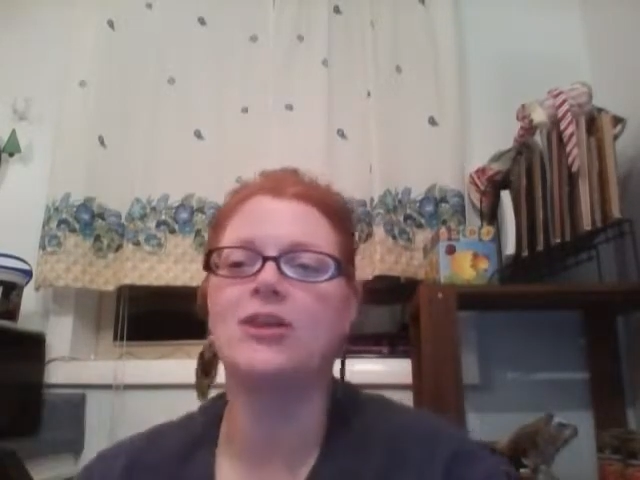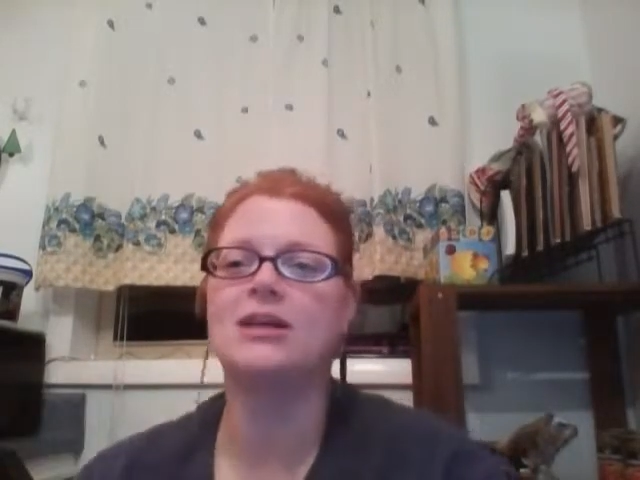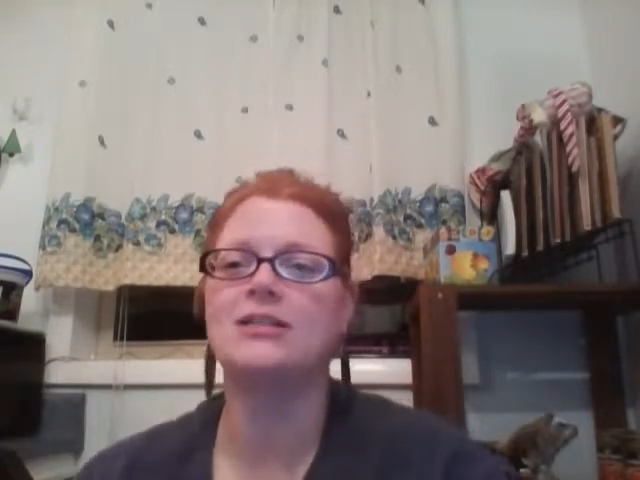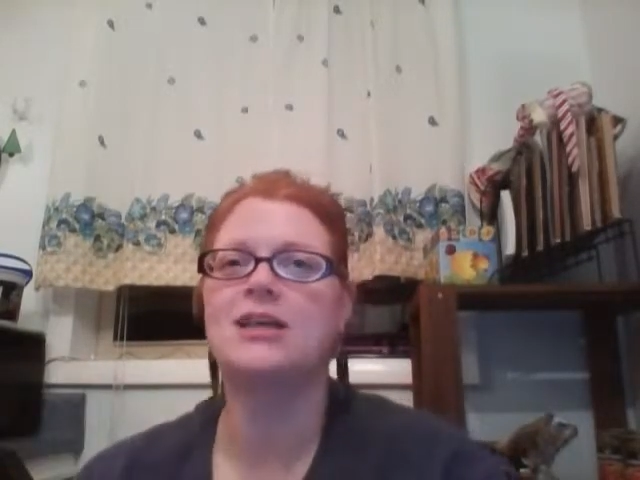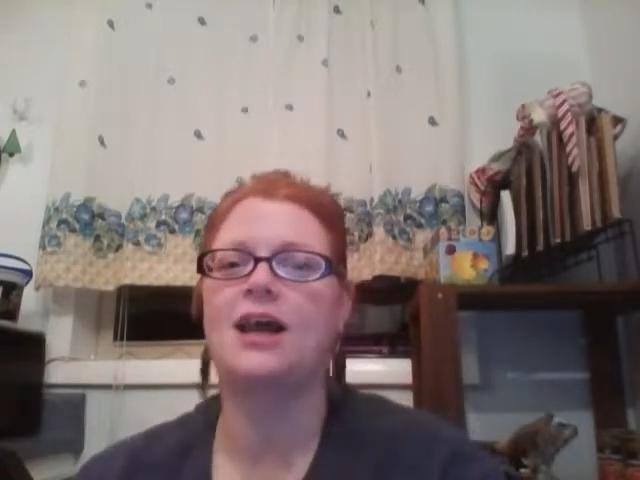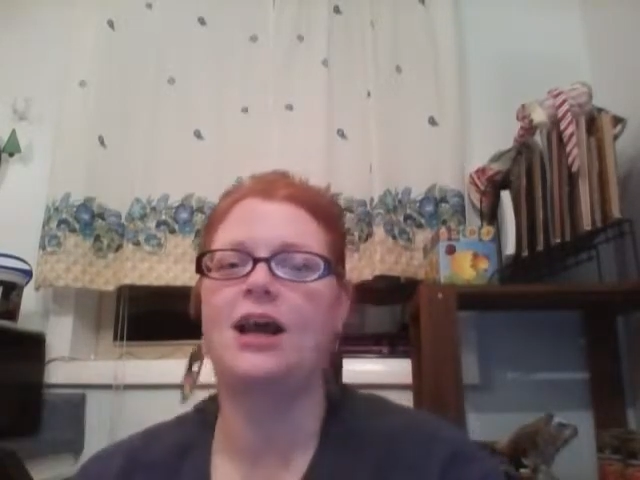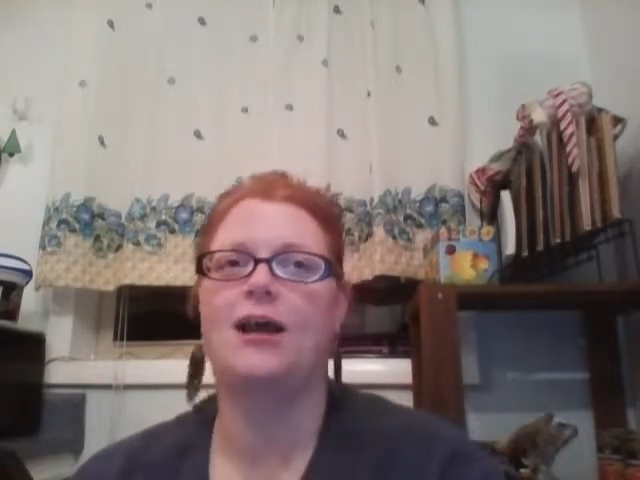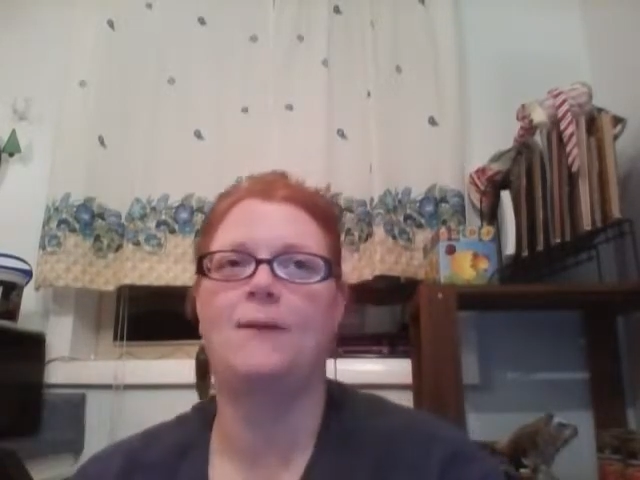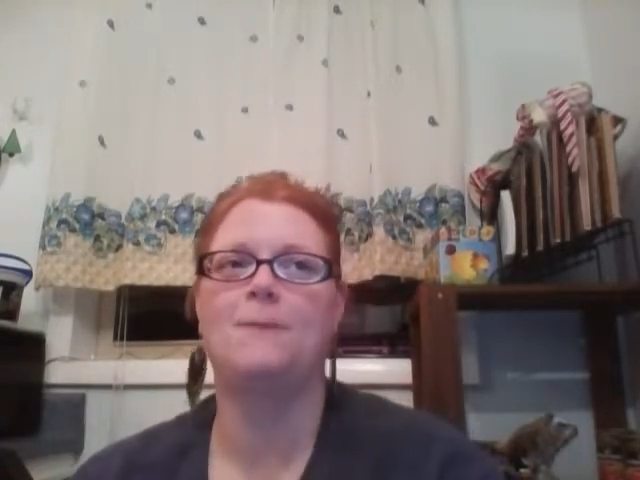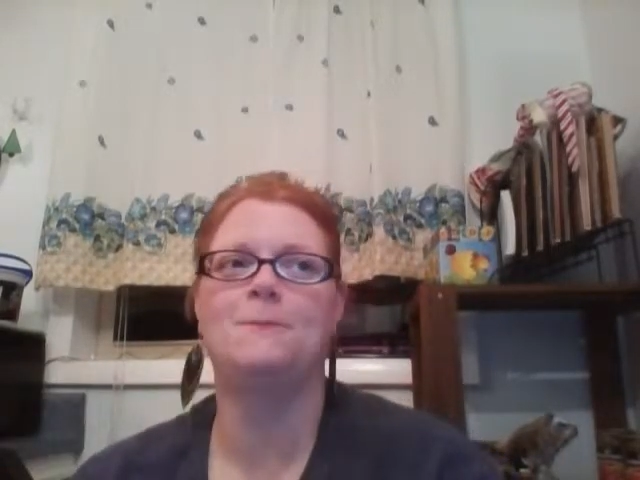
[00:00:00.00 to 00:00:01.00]
that
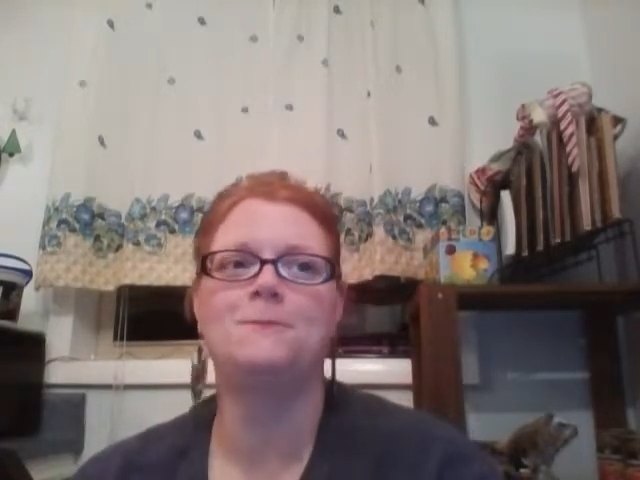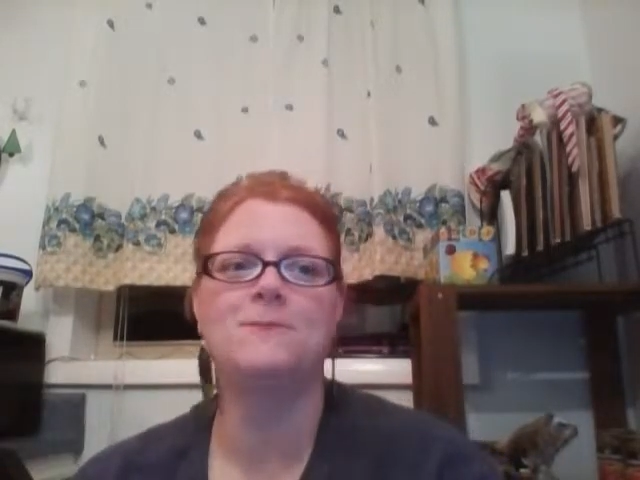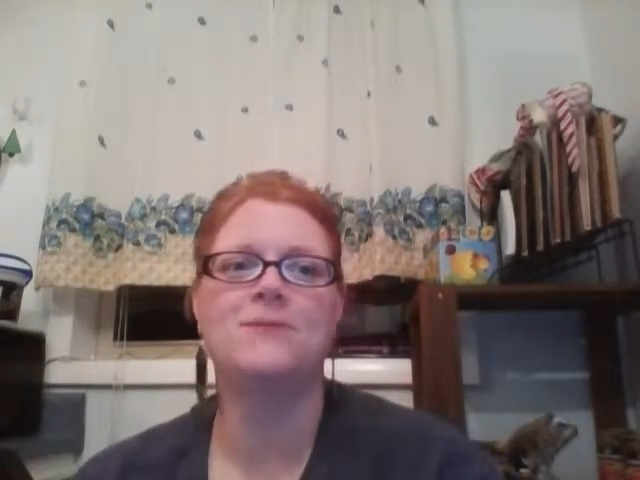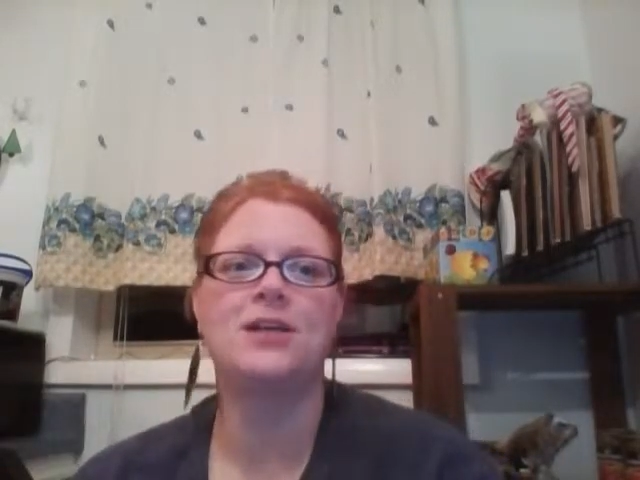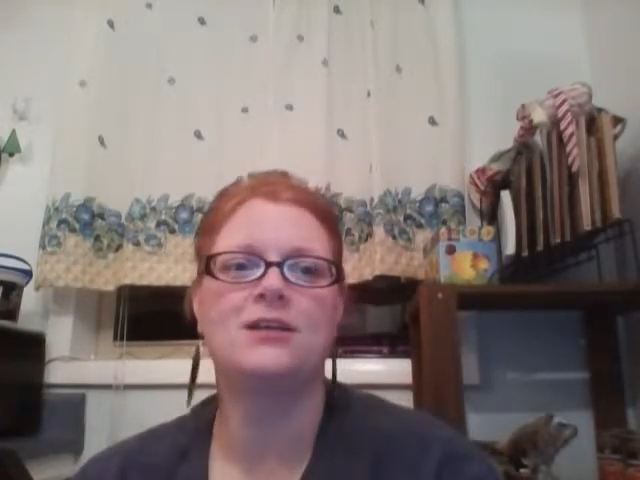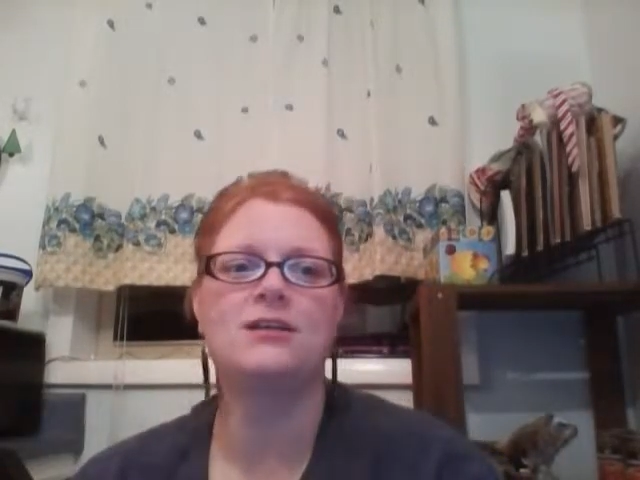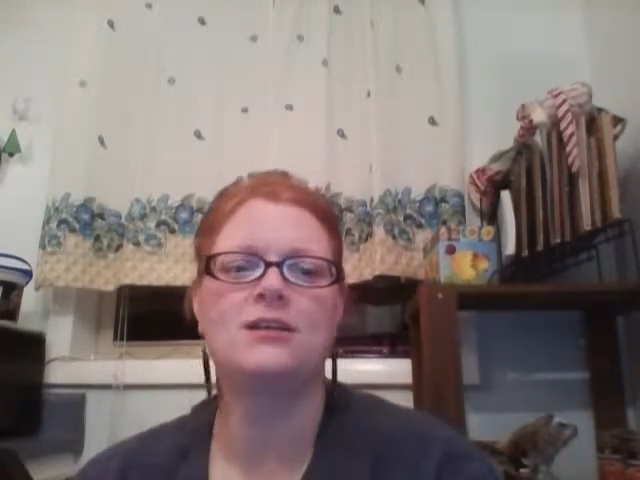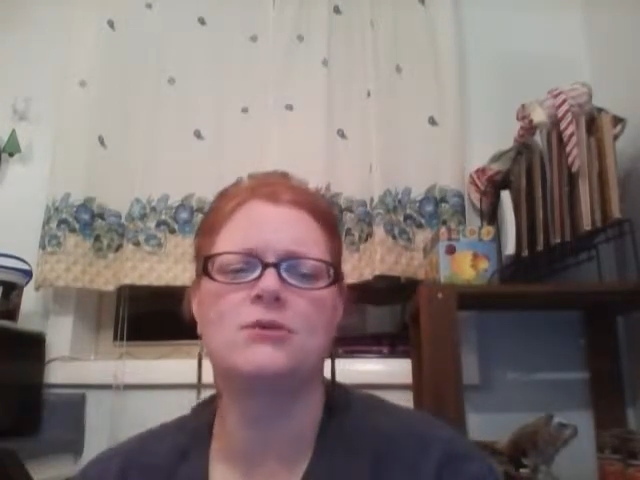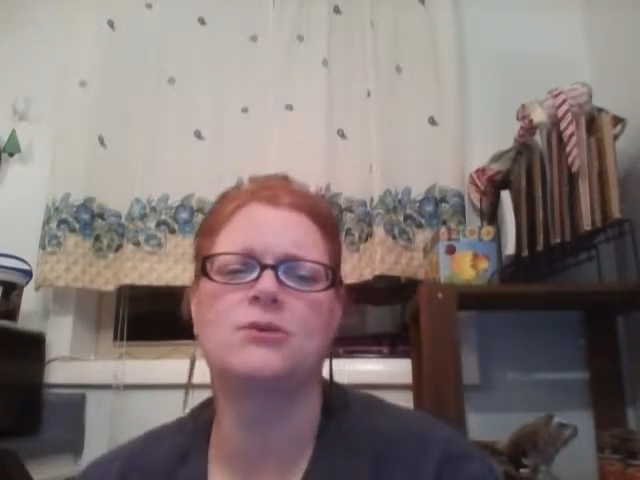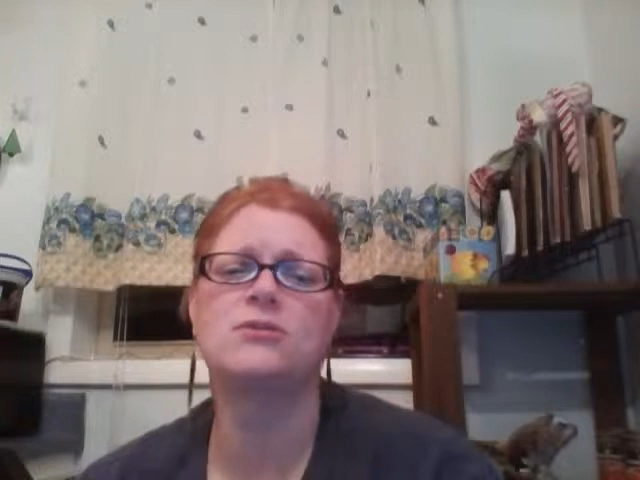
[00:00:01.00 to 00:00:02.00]

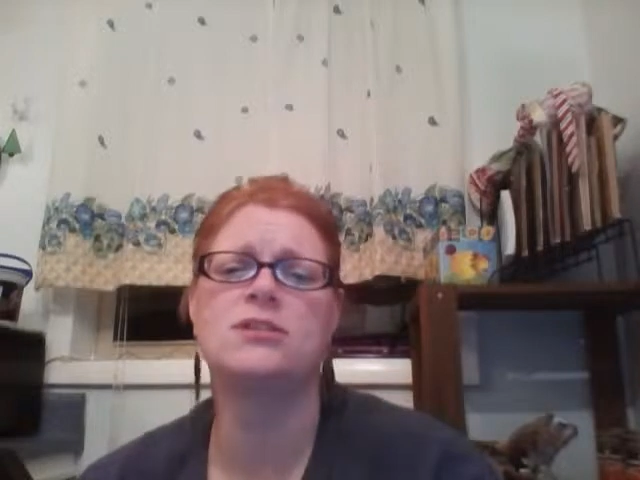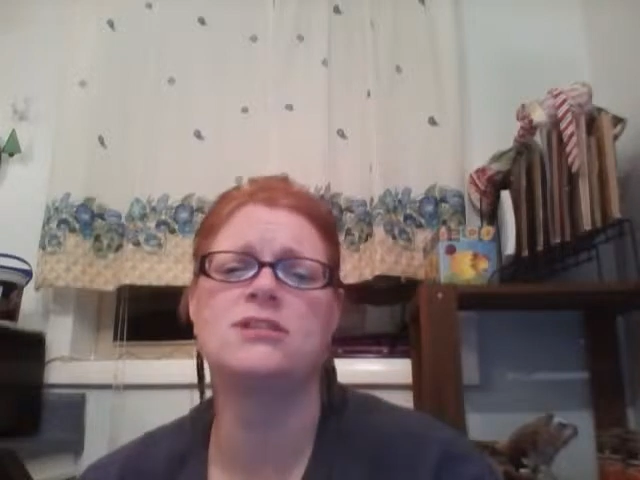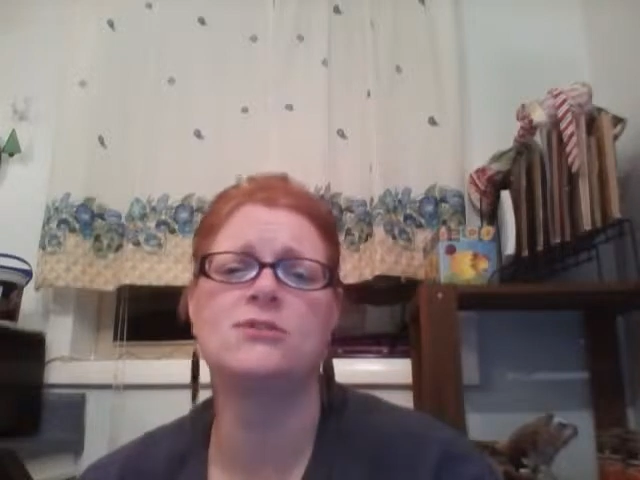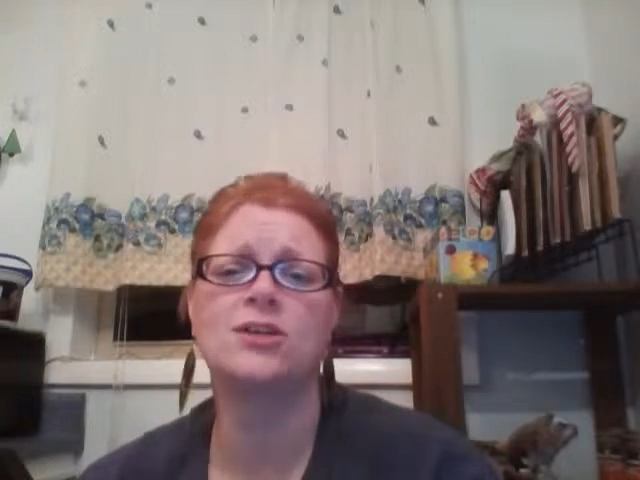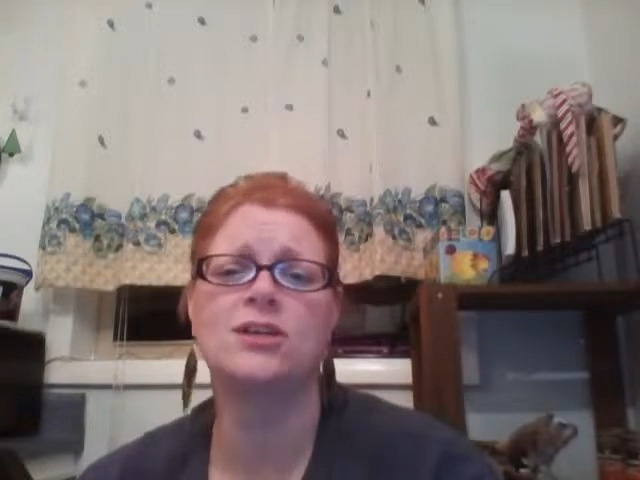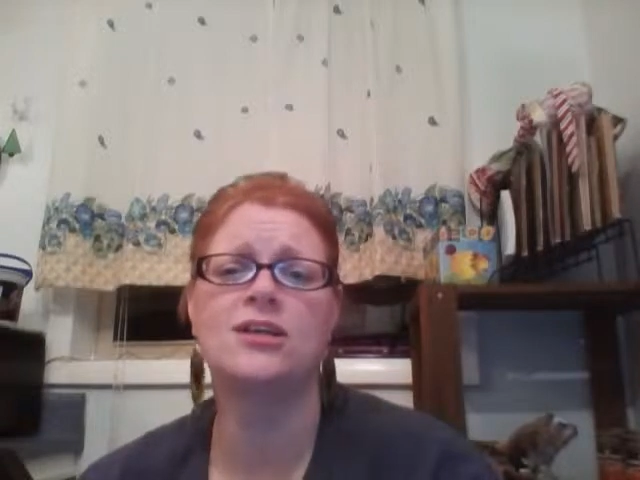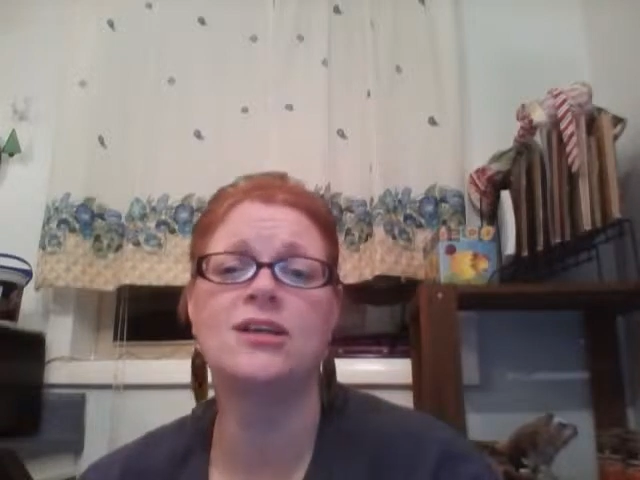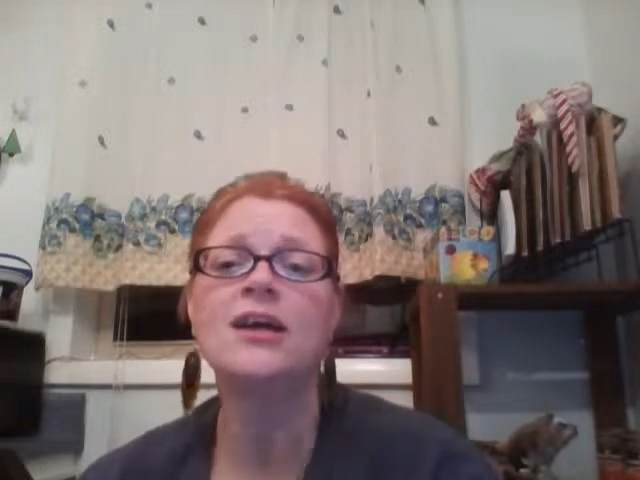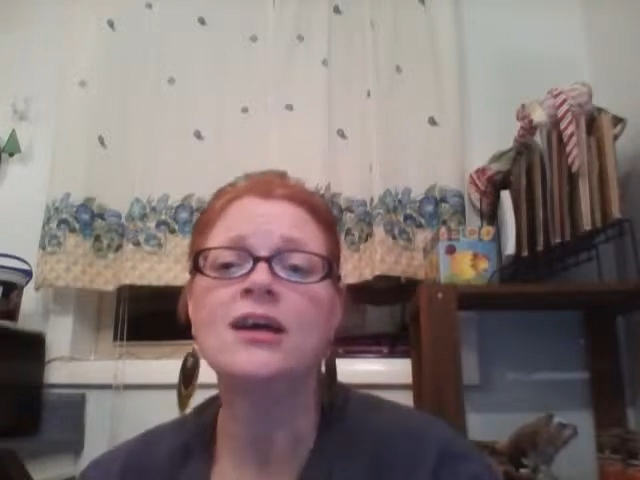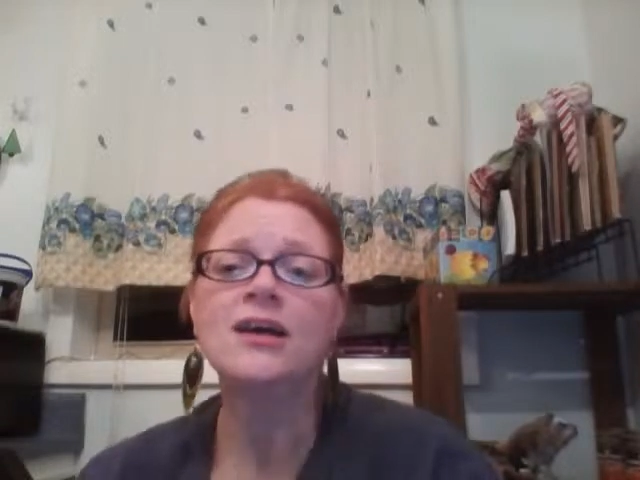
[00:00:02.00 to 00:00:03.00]
were always so
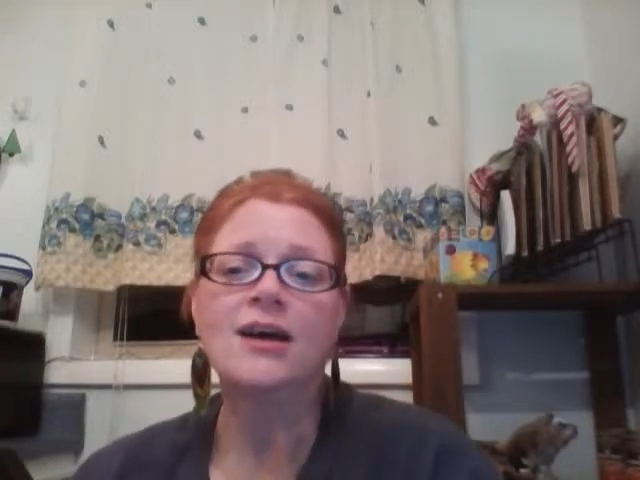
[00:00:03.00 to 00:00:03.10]
good.